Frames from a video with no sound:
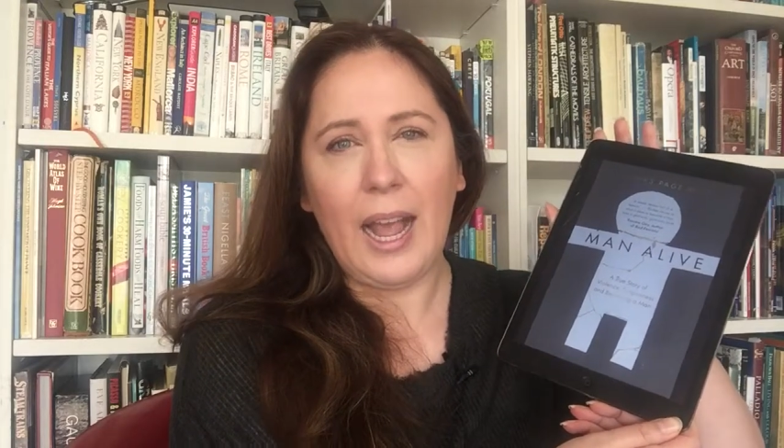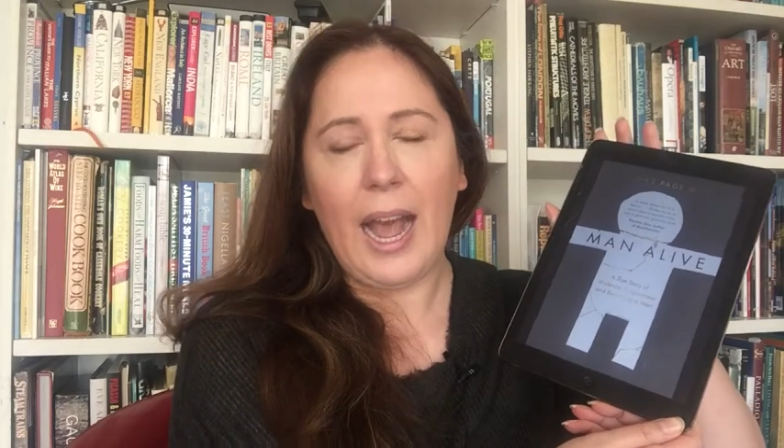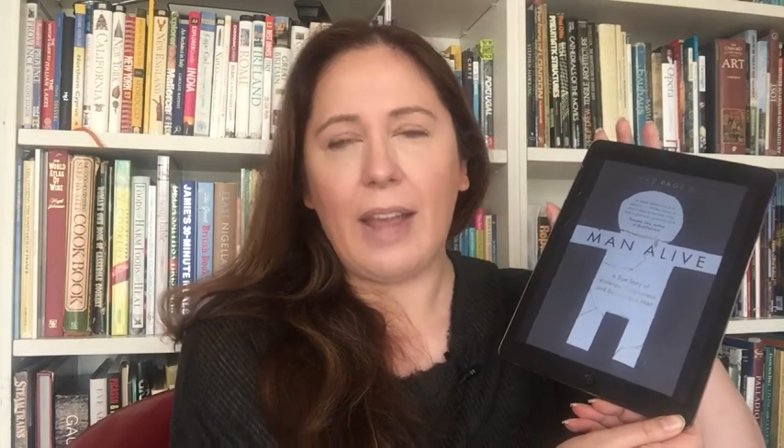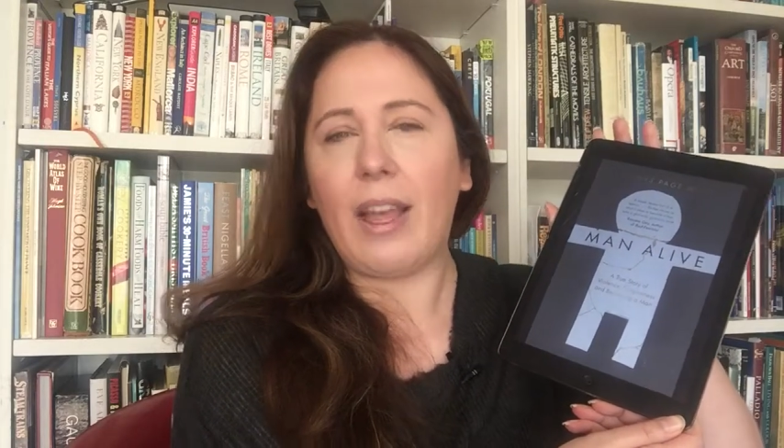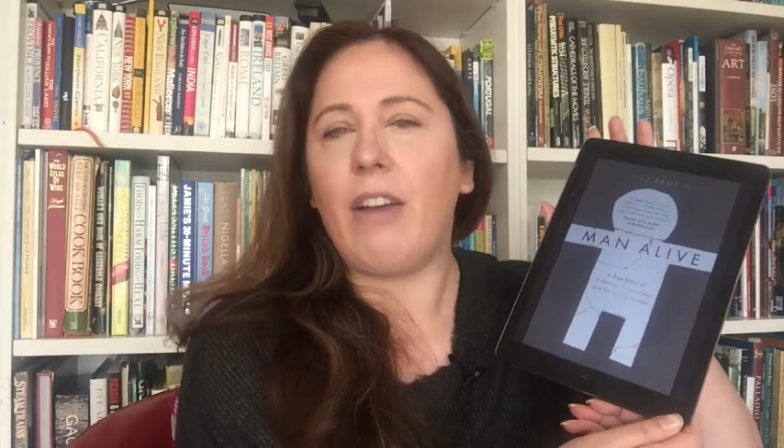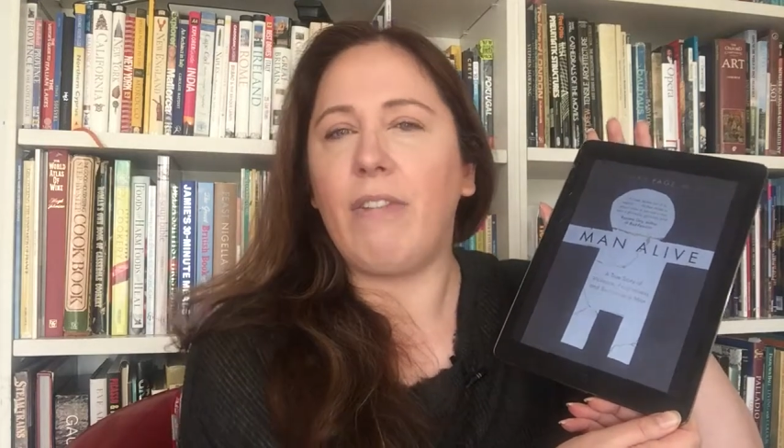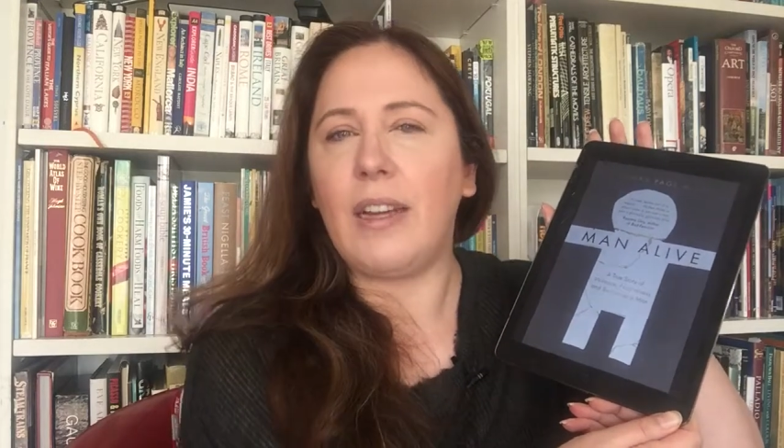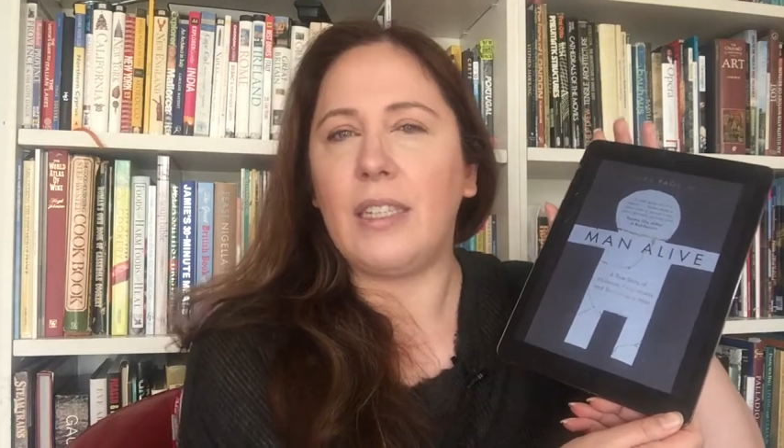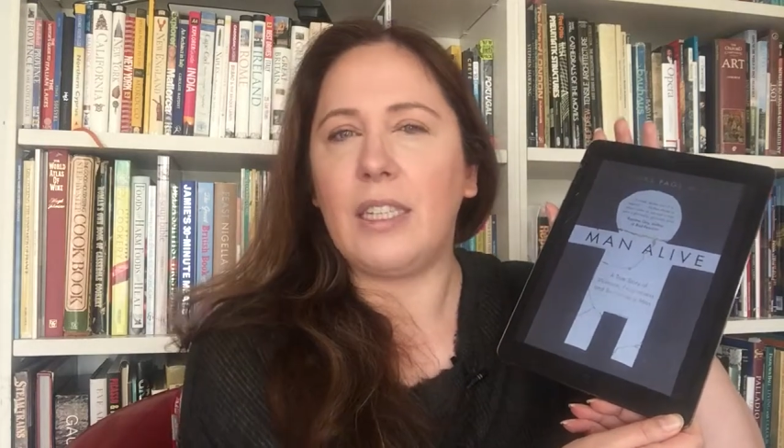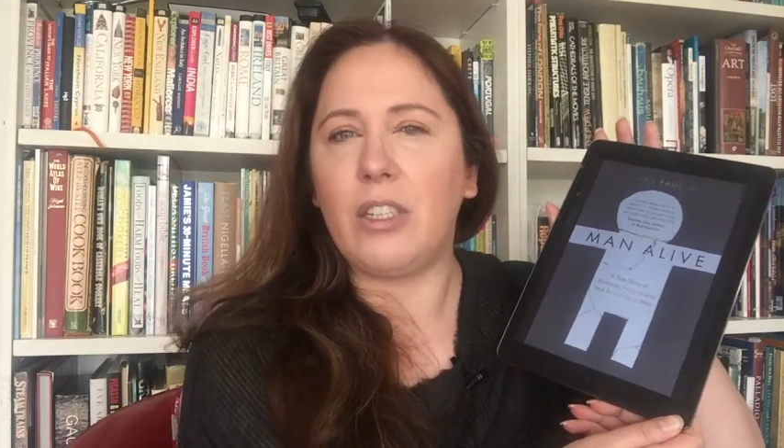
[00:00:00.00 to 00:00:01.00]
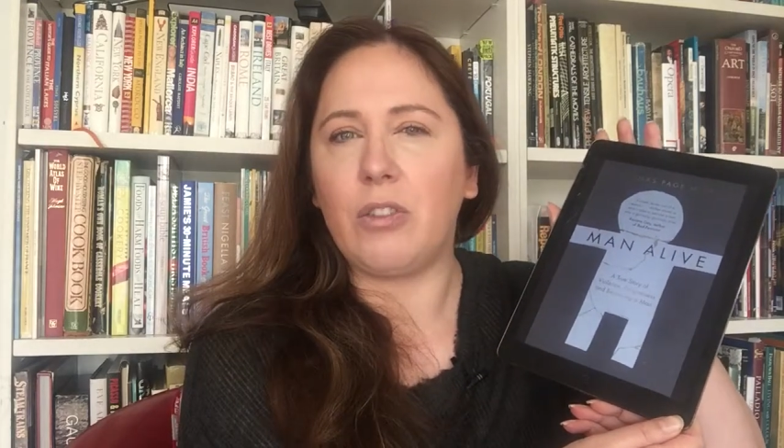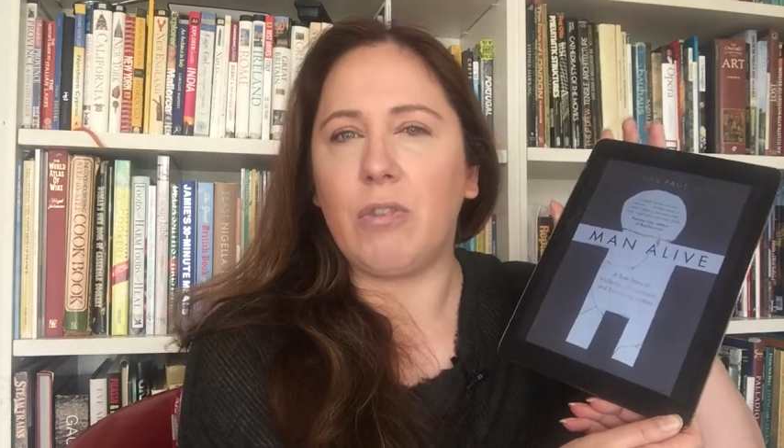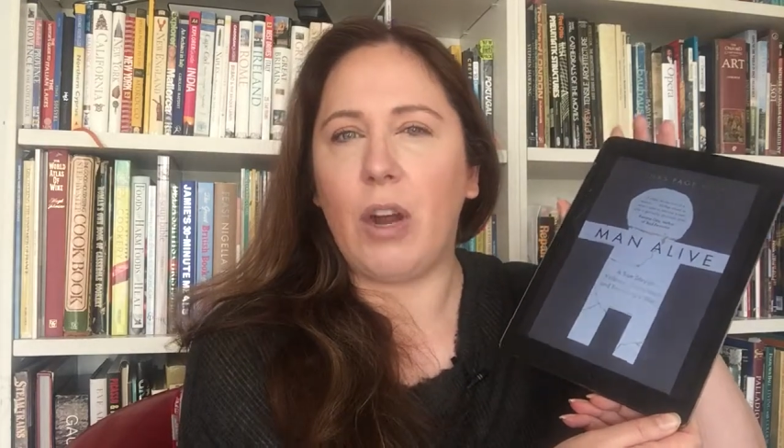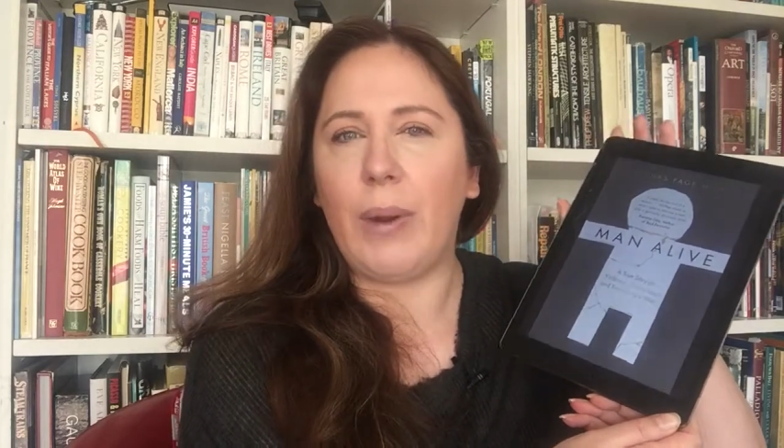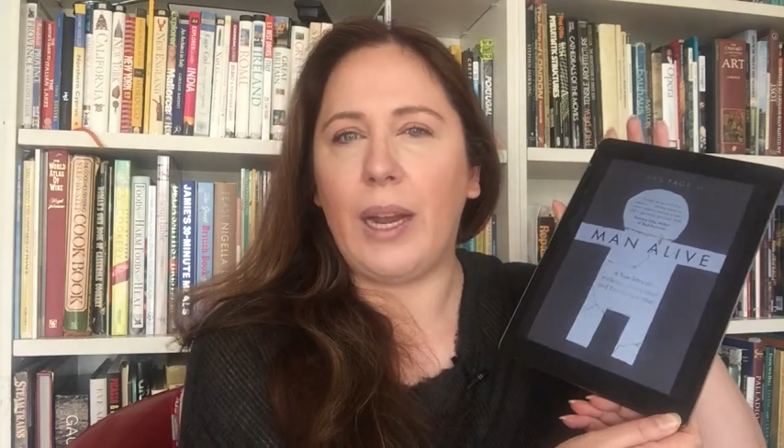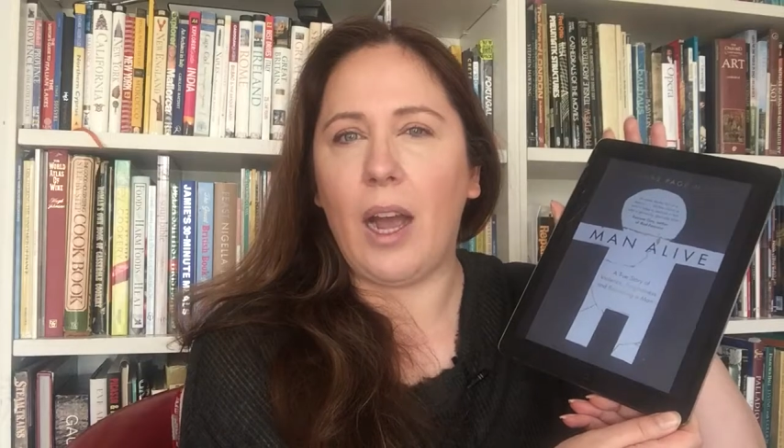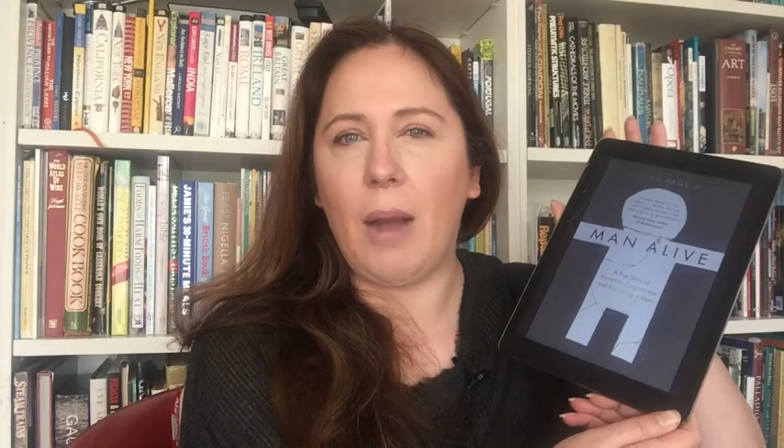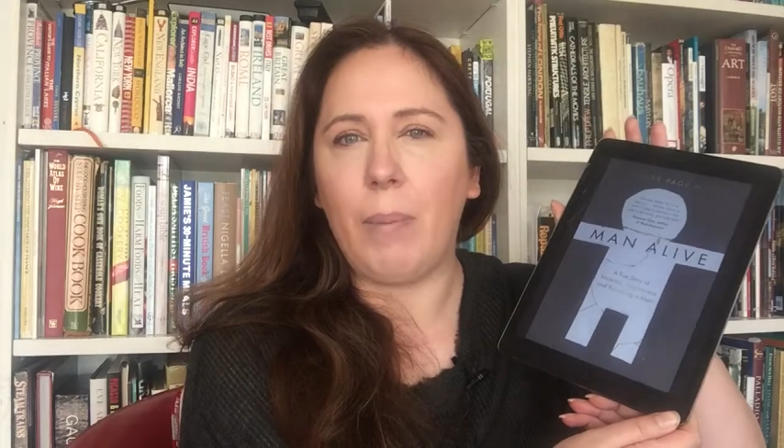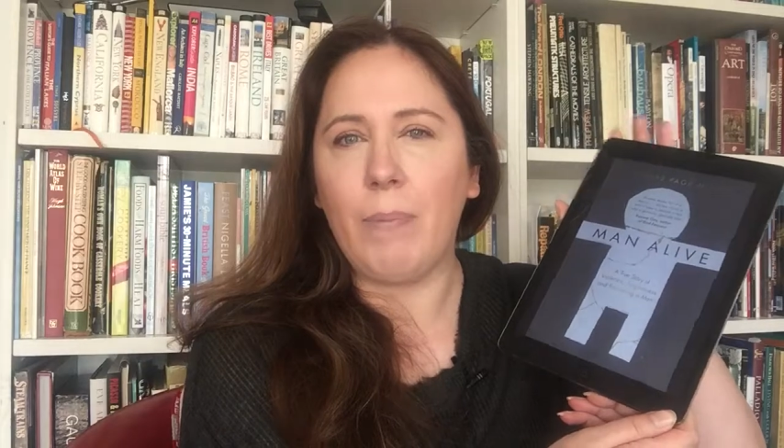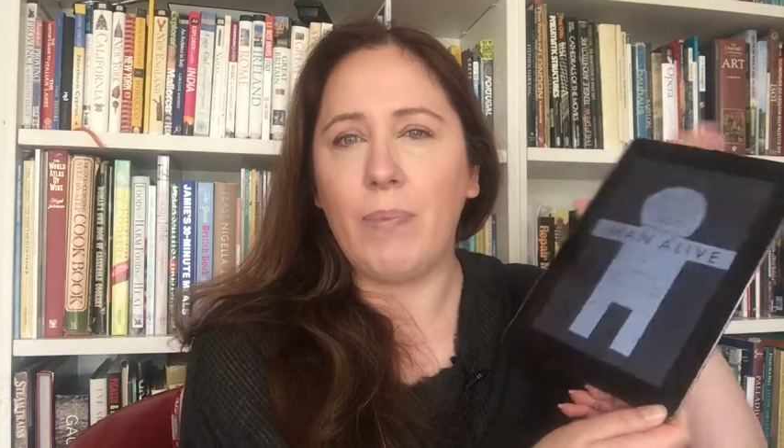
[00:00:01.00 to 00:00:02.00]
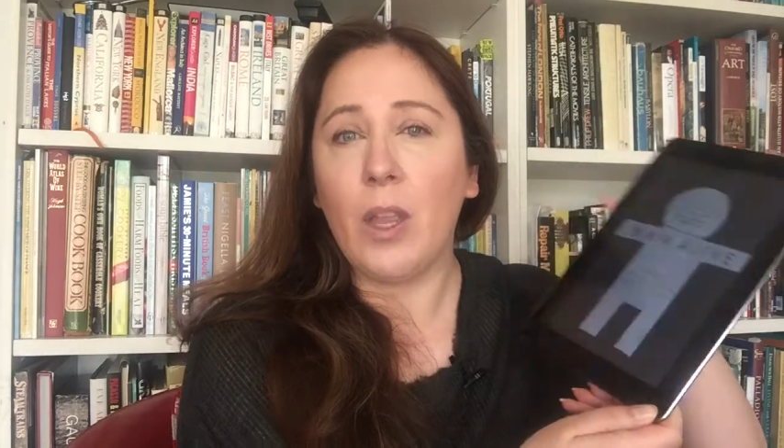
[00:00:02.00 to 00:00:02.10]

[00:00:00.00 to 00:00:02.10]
how that affected his growing up.